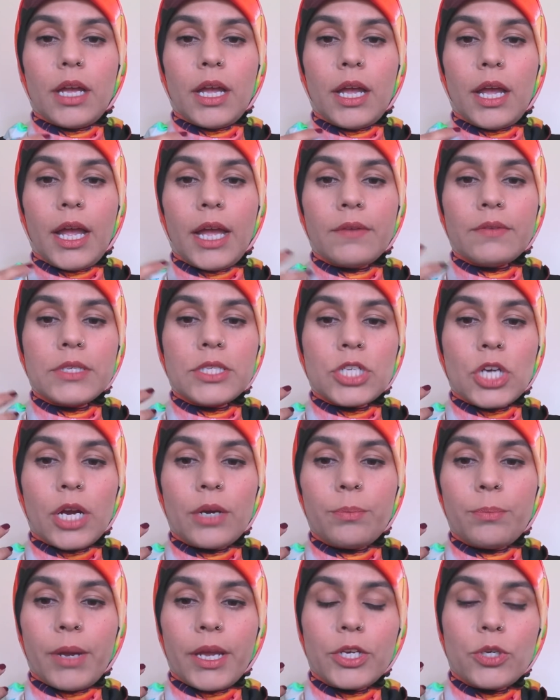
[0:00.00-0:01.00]
I will
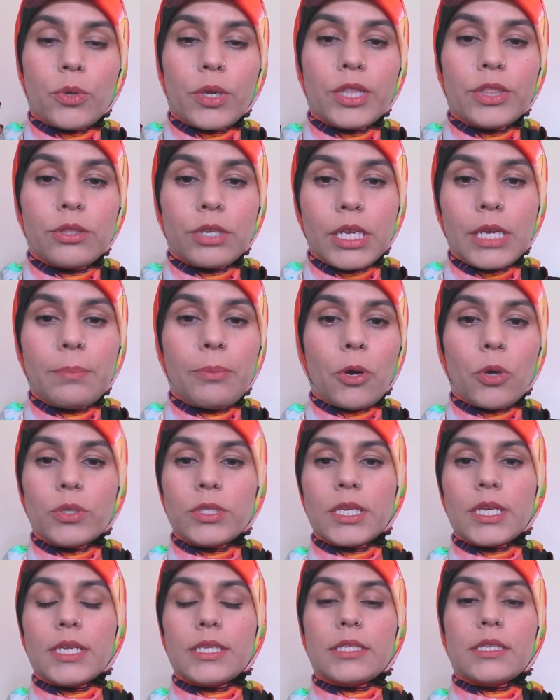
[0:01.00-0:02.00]
start by doing 3
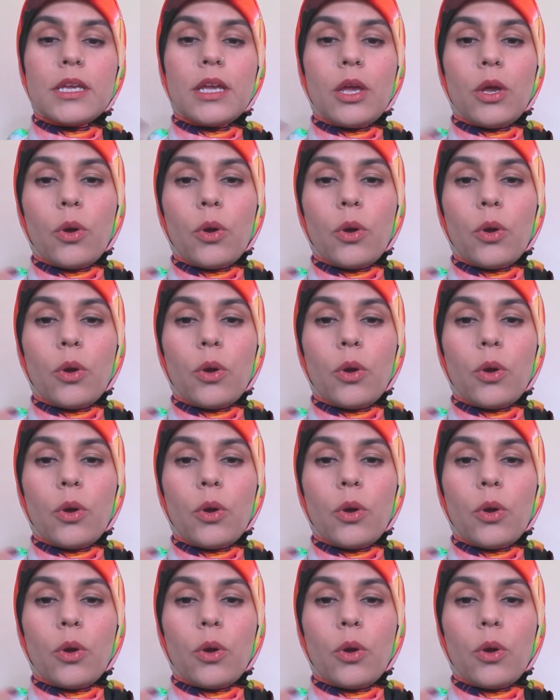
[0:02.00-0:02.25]
poses,